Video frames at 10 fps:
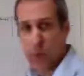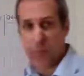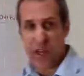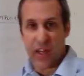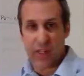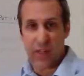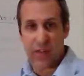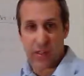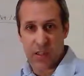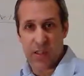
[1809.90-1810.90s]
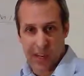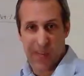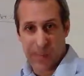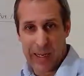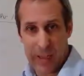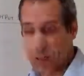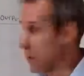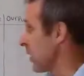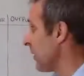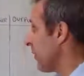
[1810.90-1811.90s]
objectives and plans to
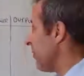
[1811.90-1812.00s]
achieve